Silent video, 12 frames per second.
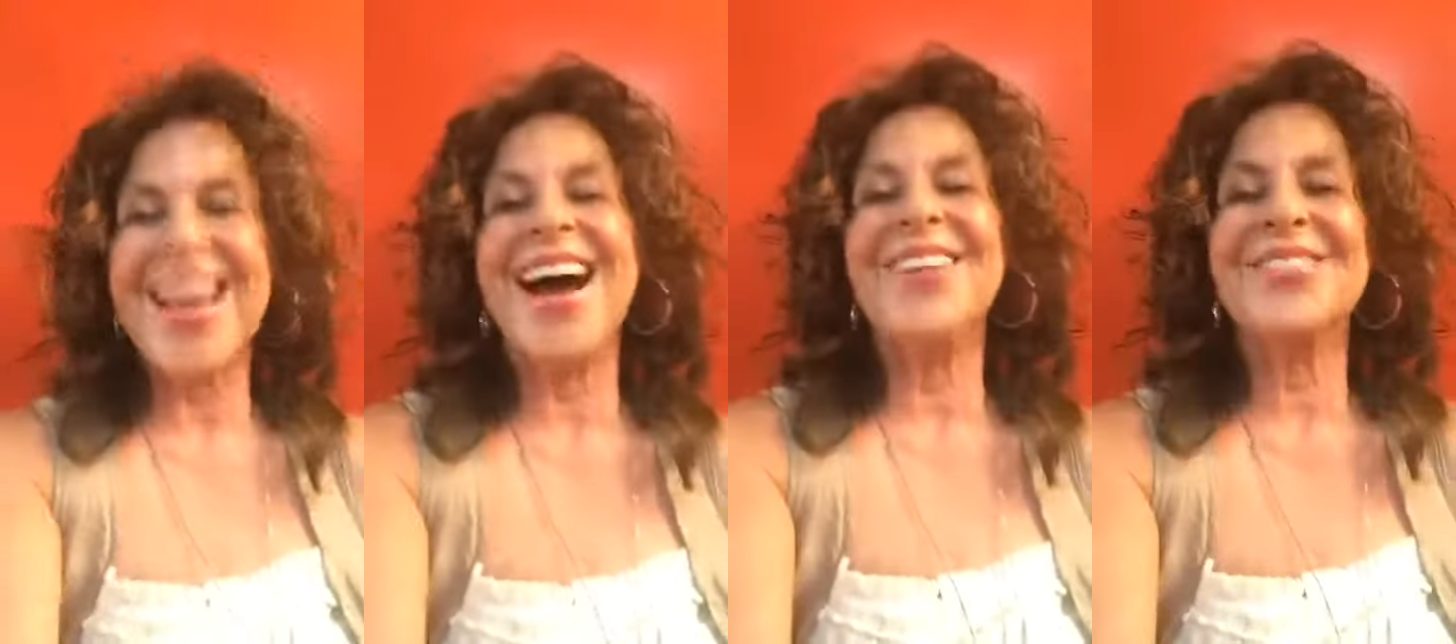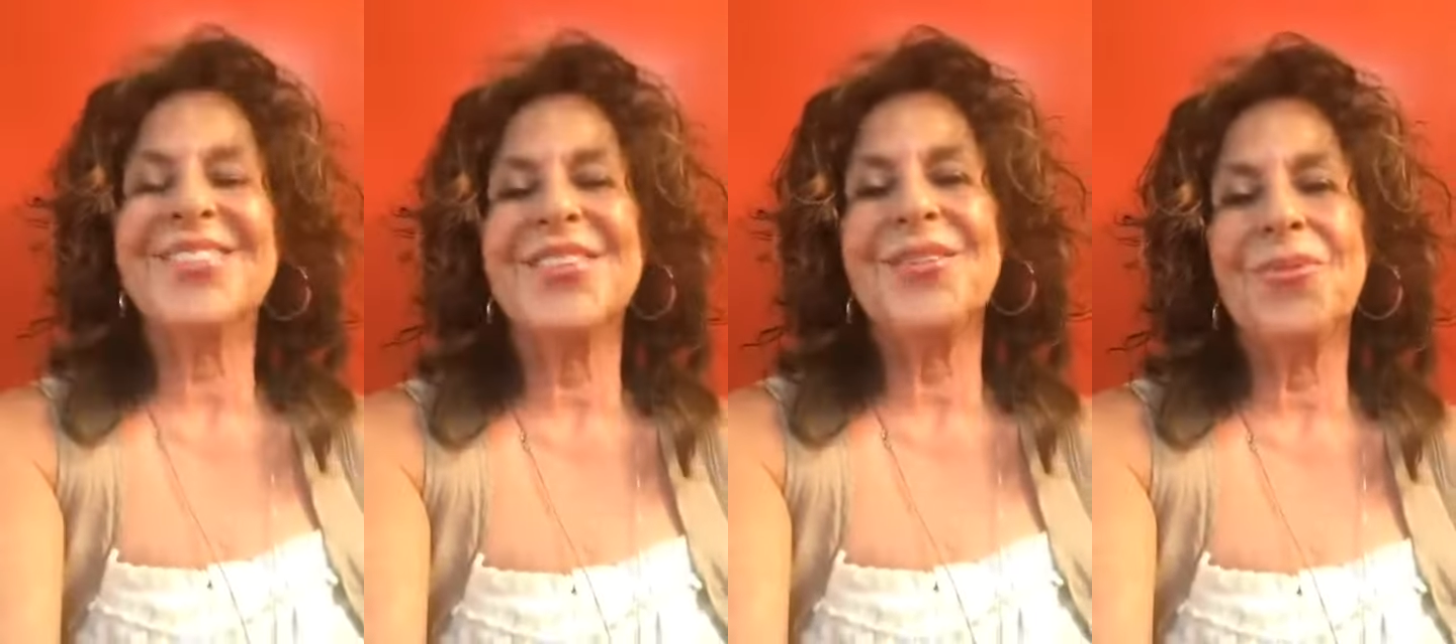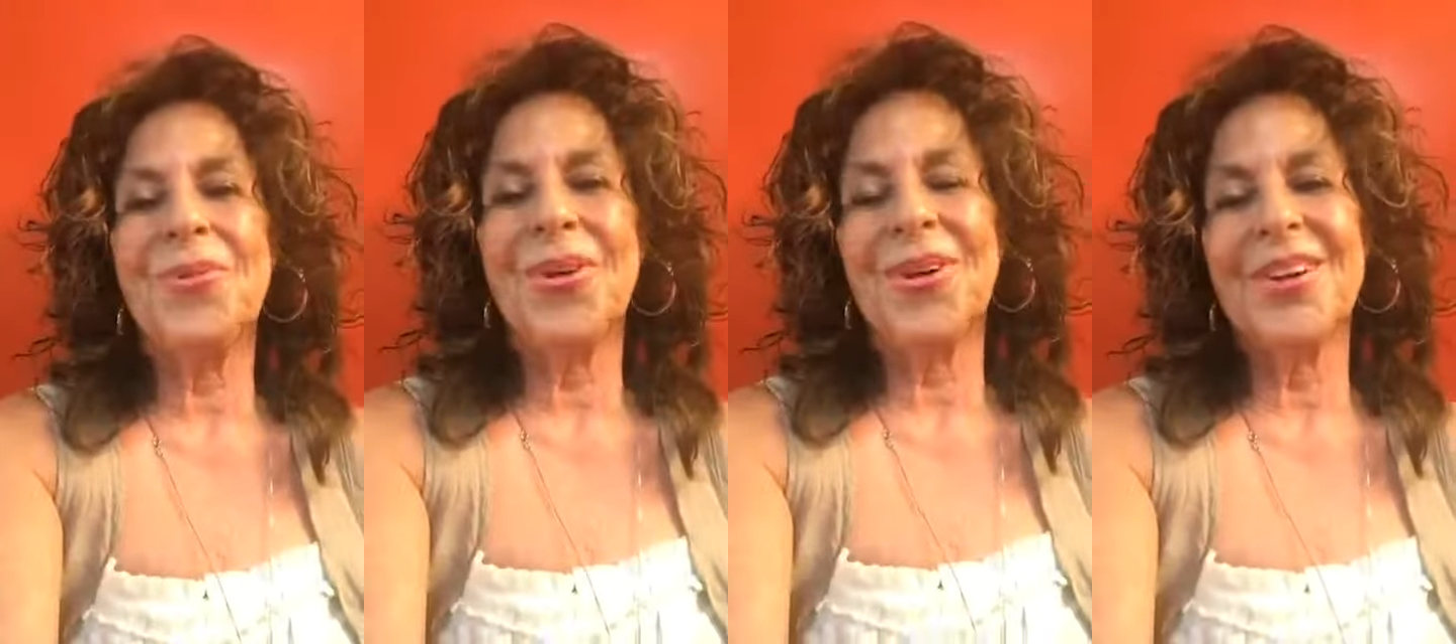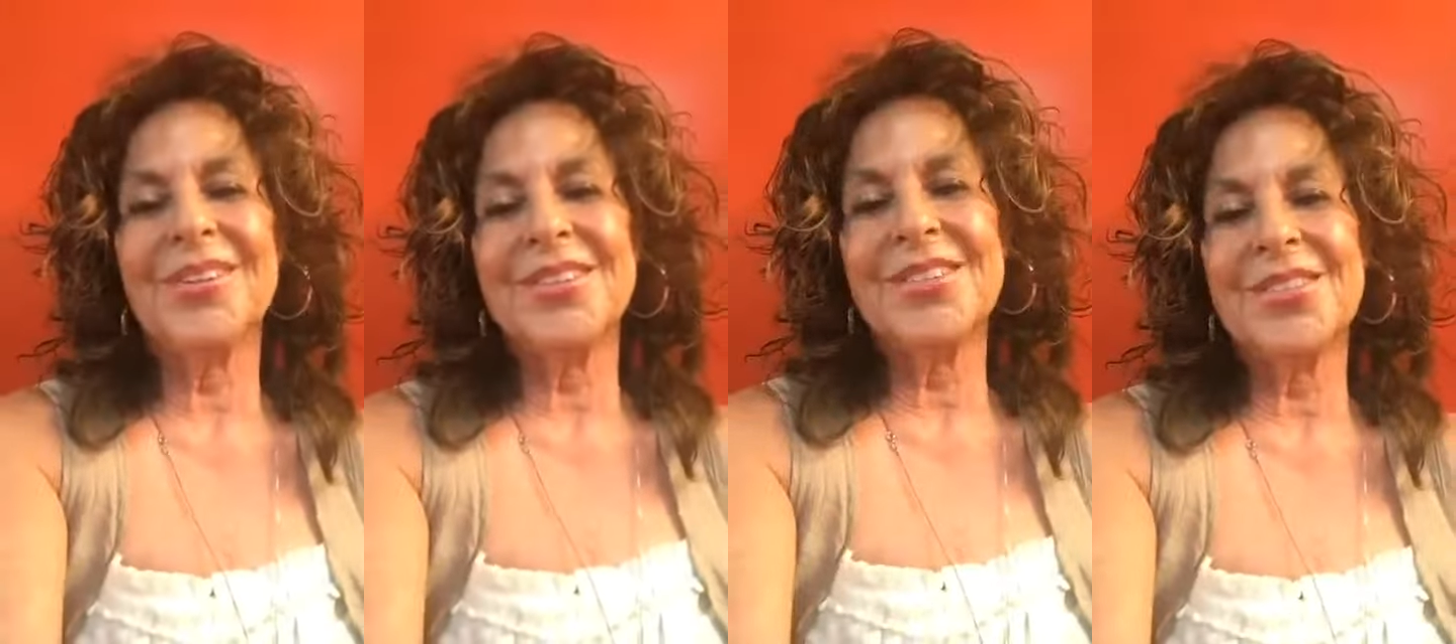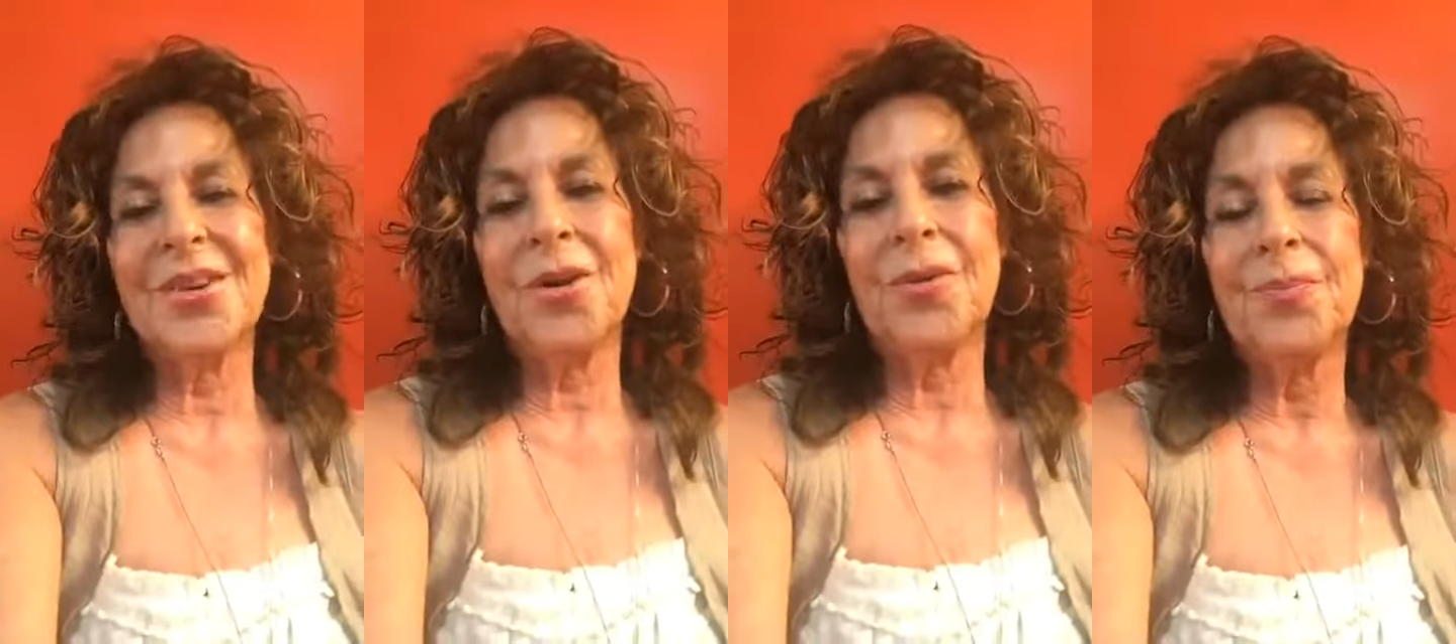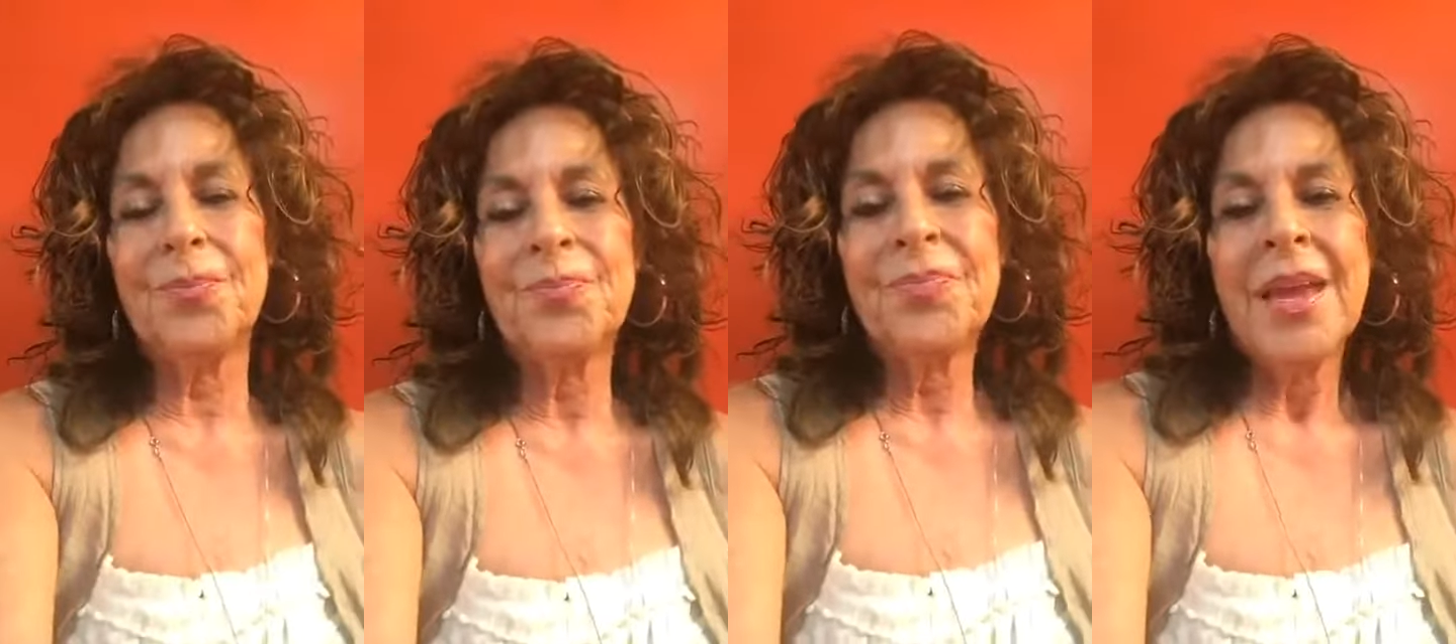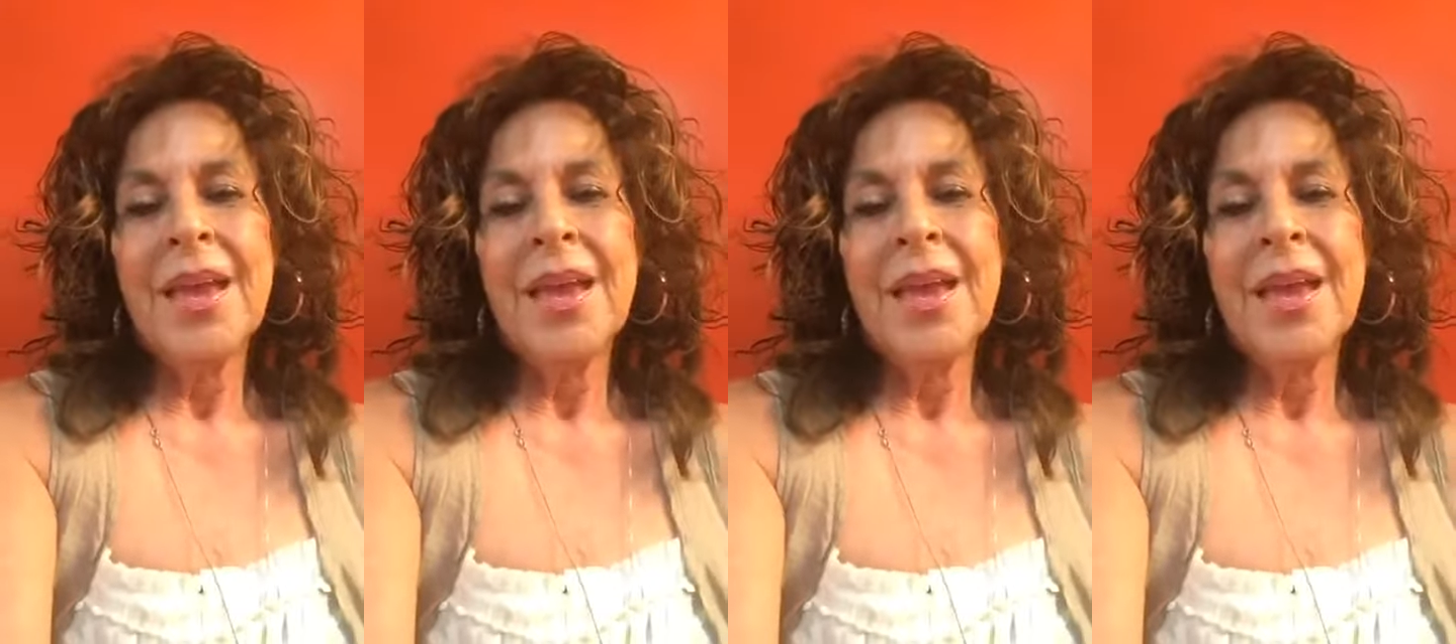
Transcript: out to the world. So